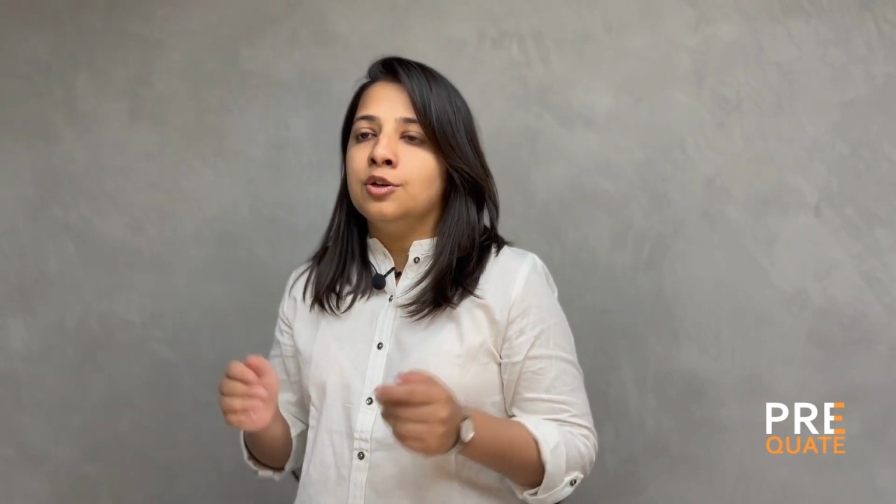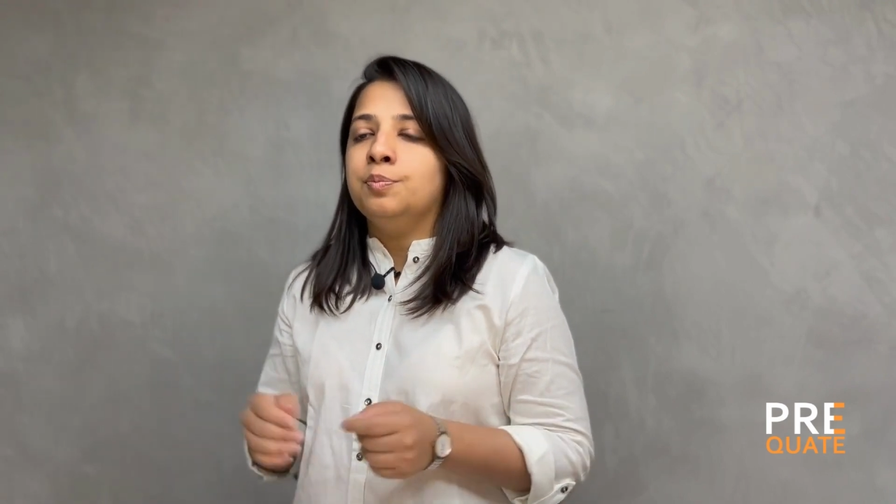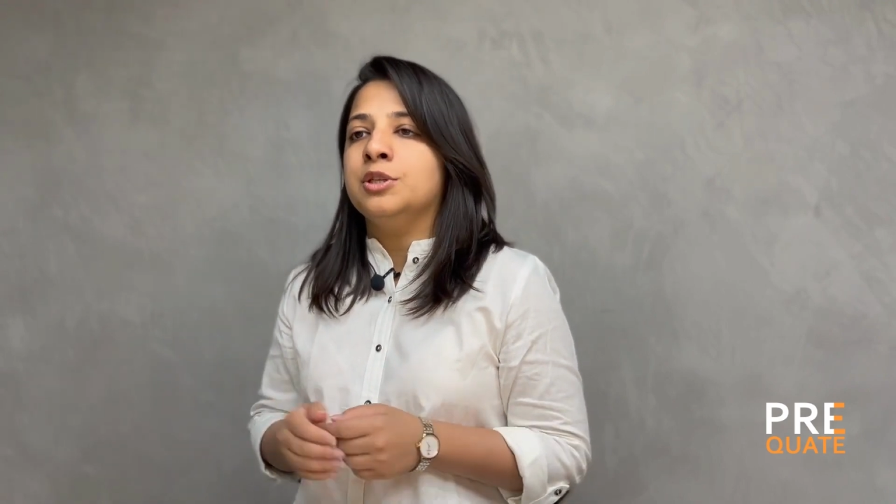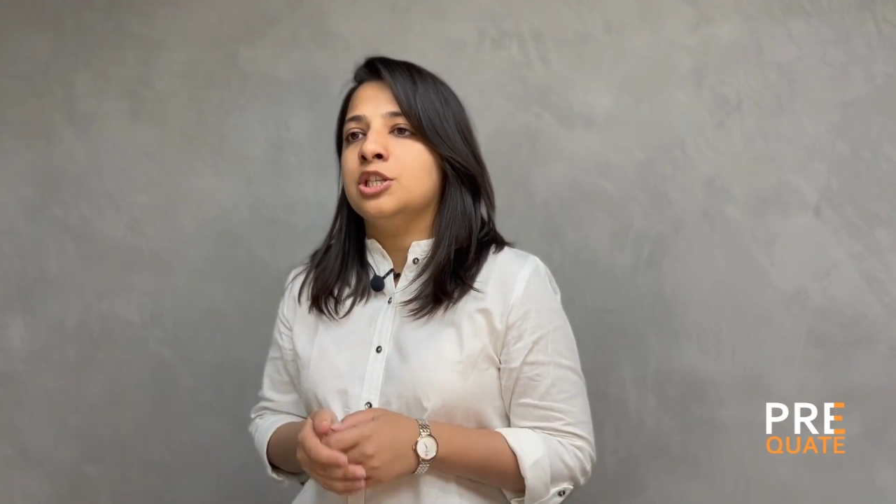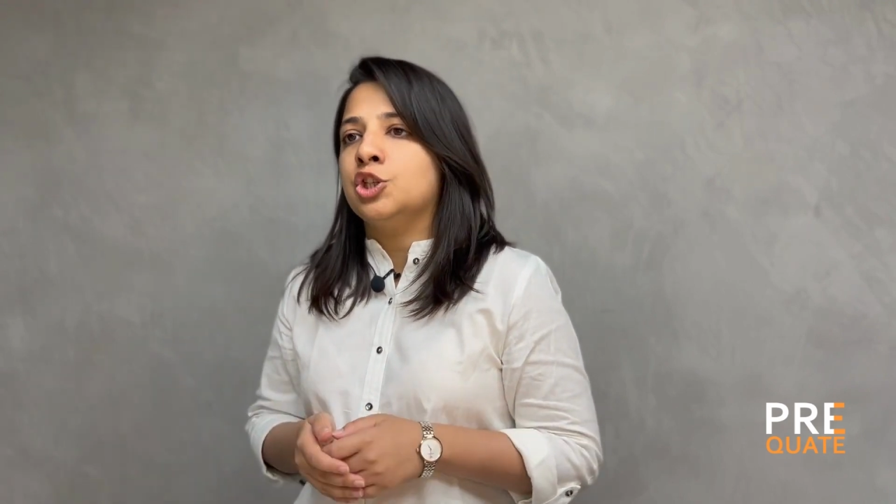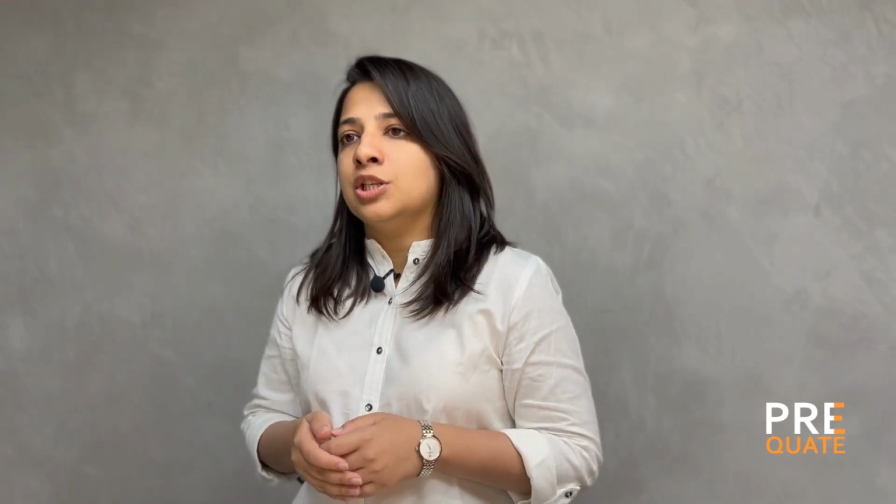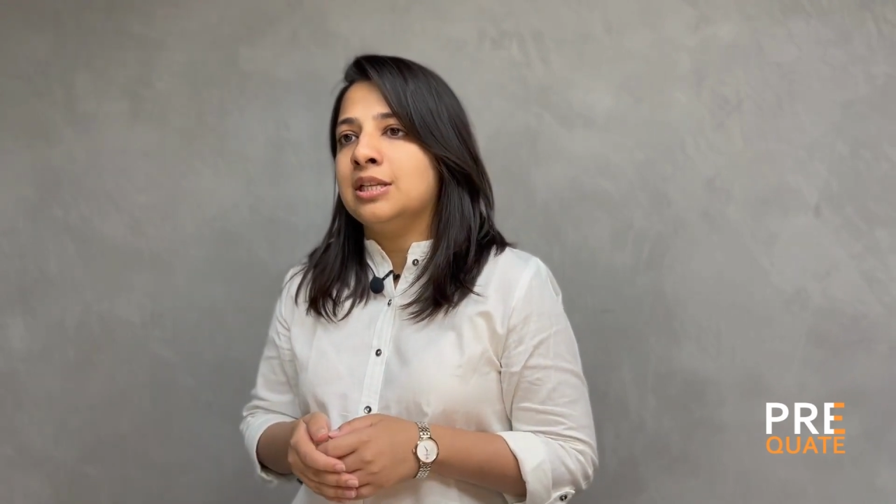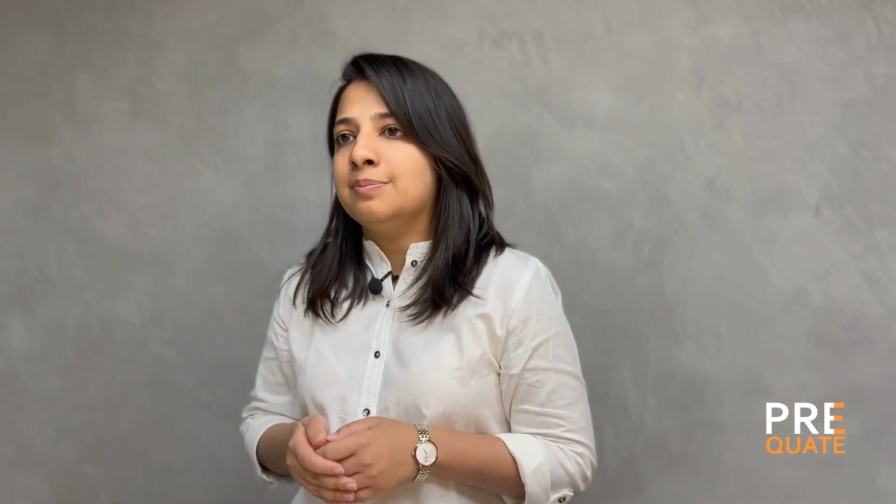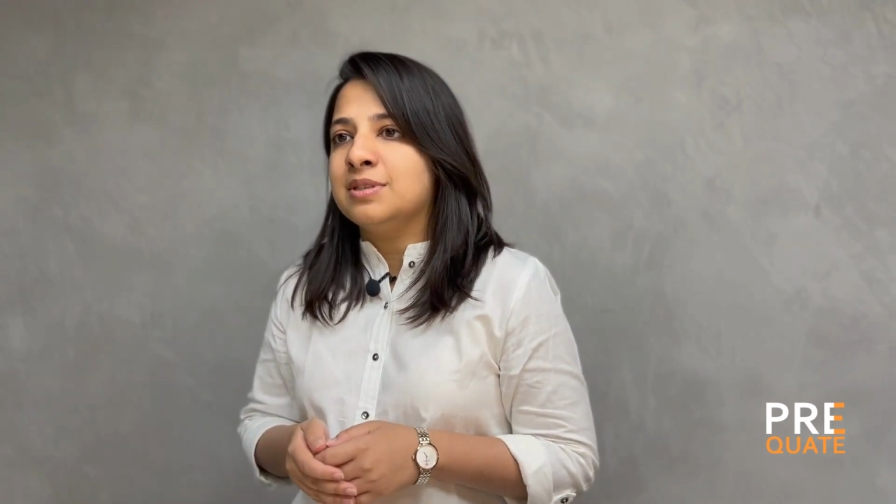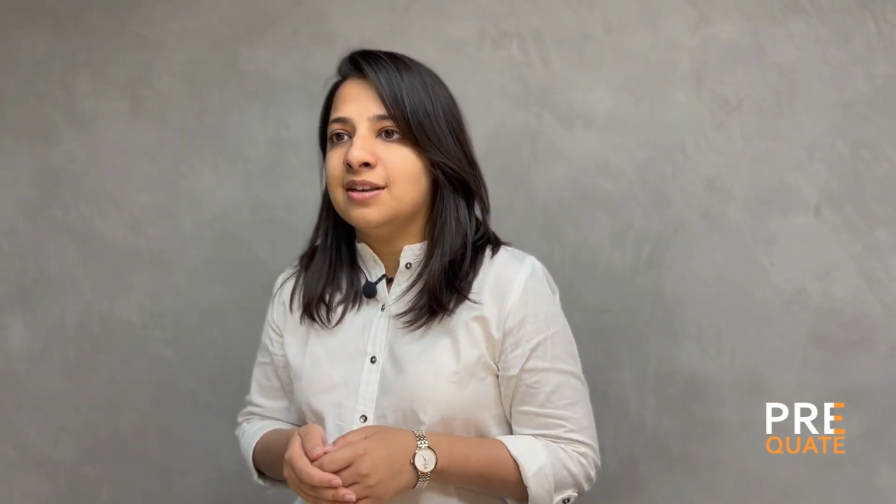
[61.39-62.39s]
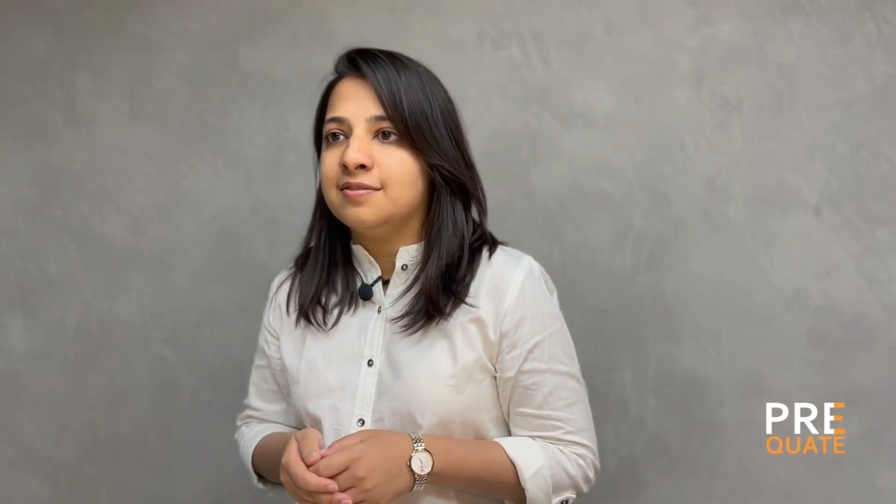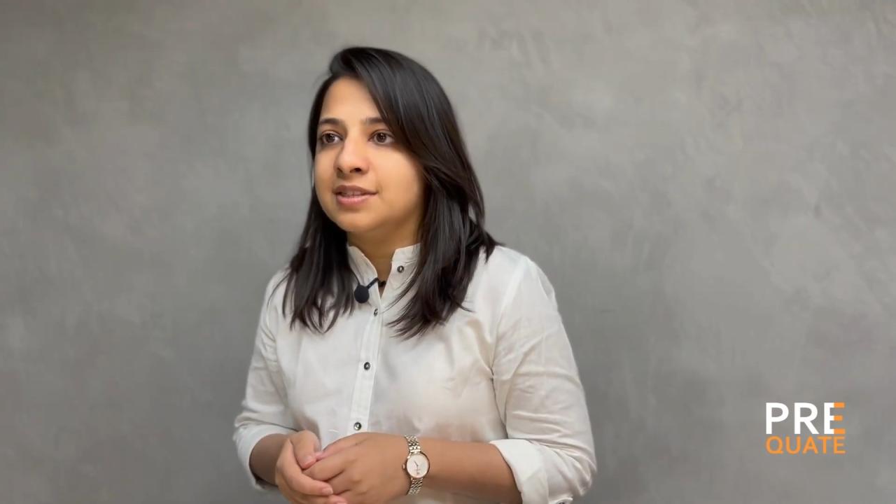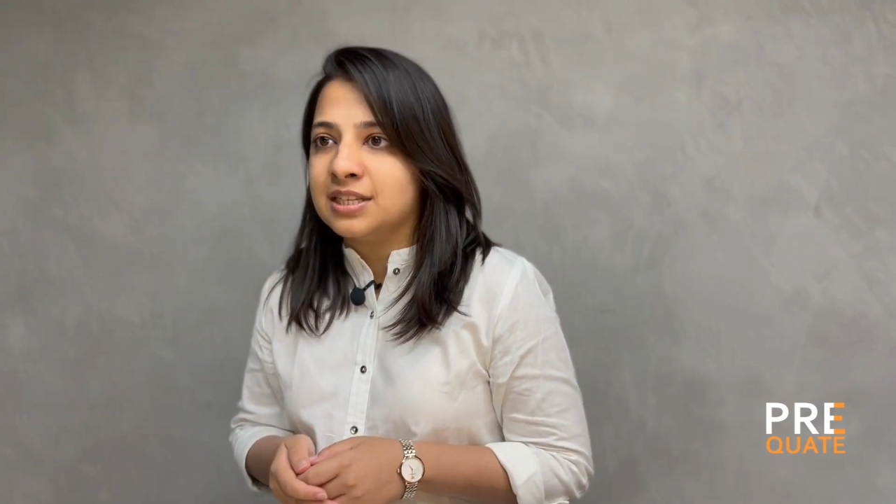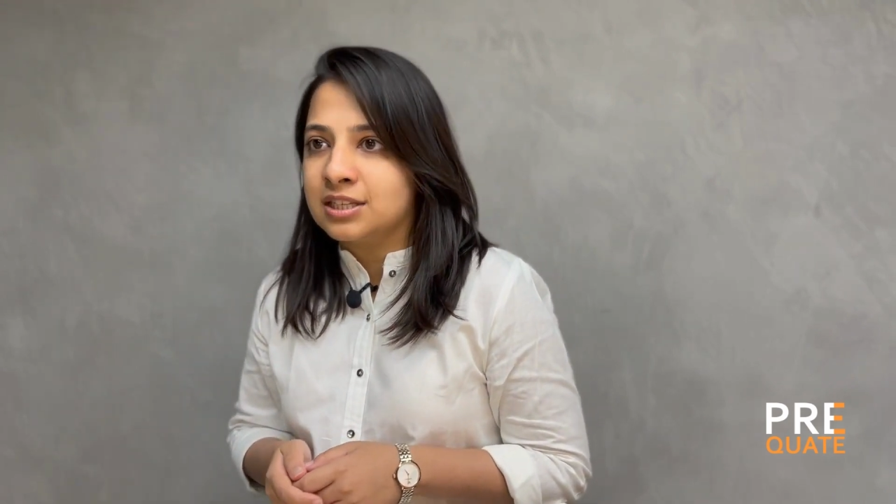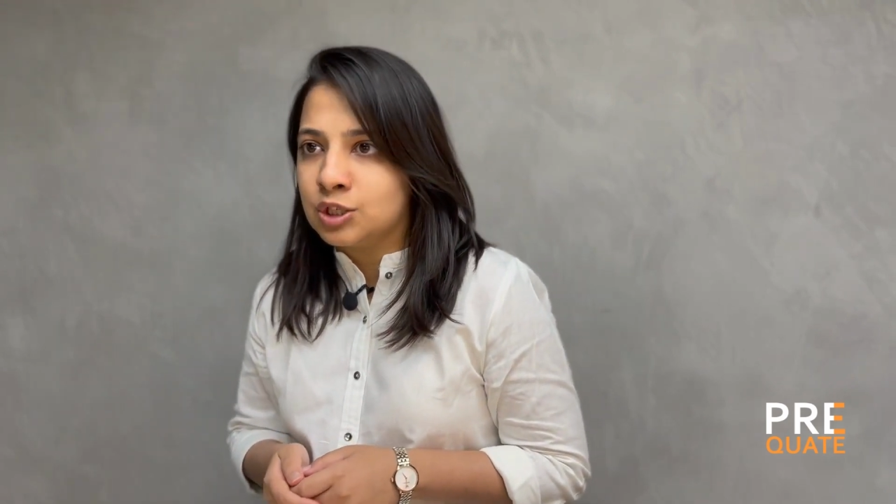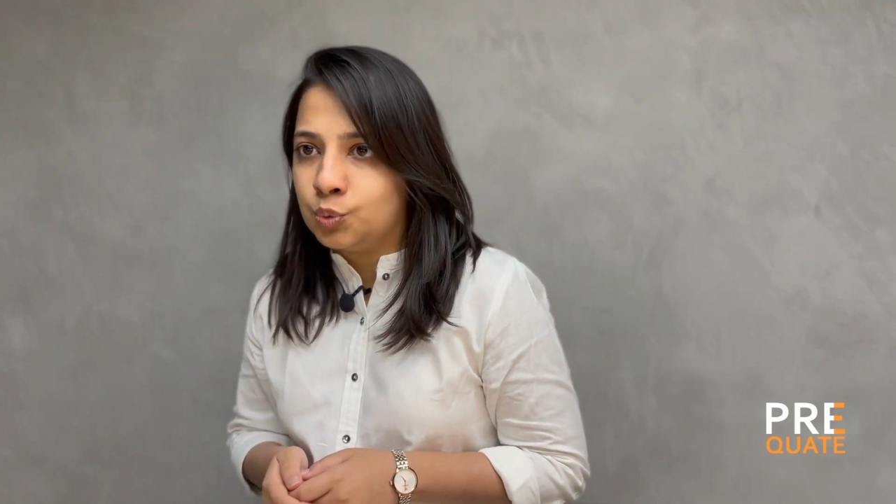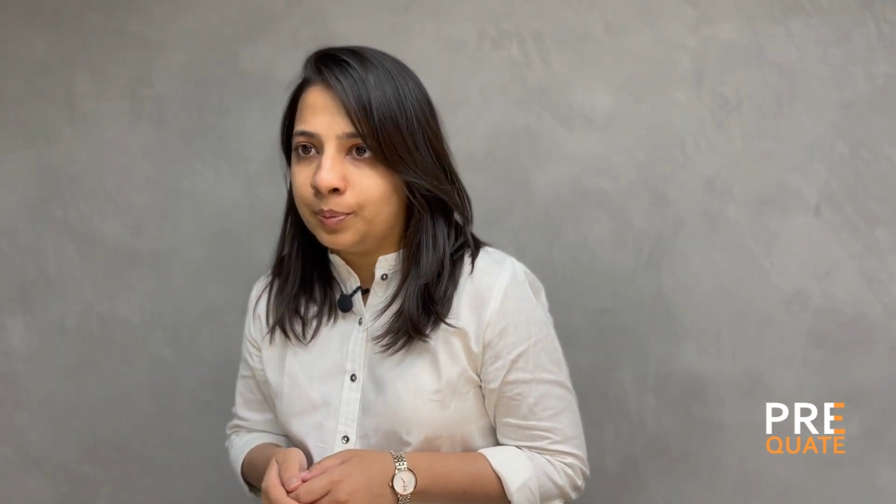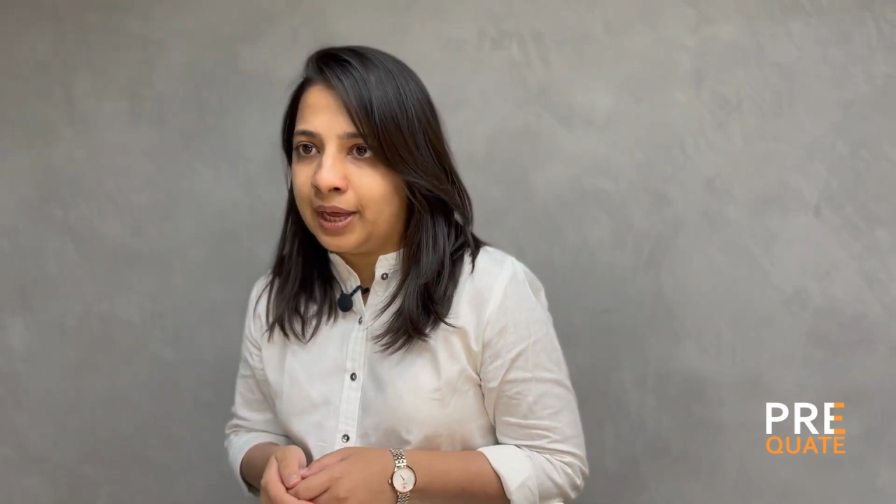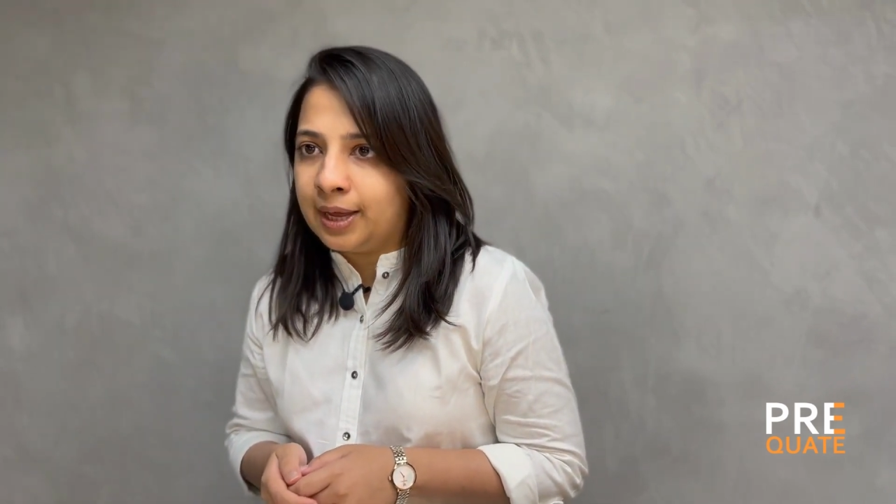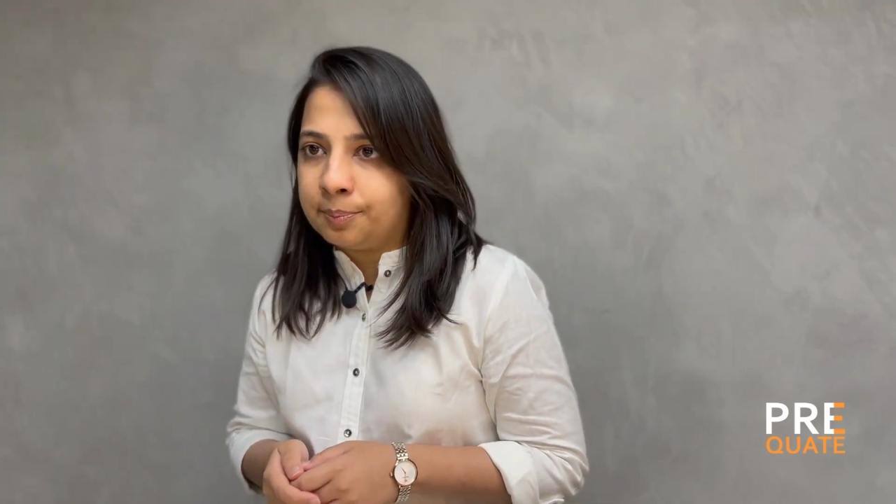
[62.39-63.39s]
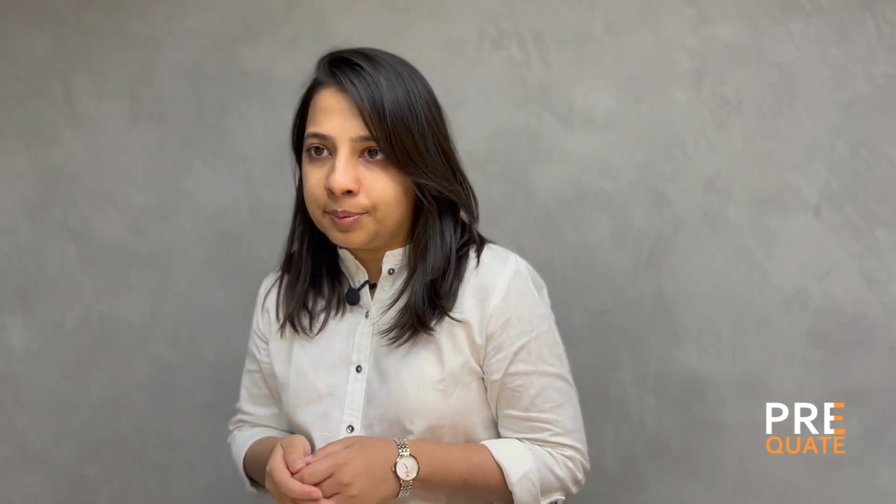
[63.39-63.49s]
position themselves as a super app.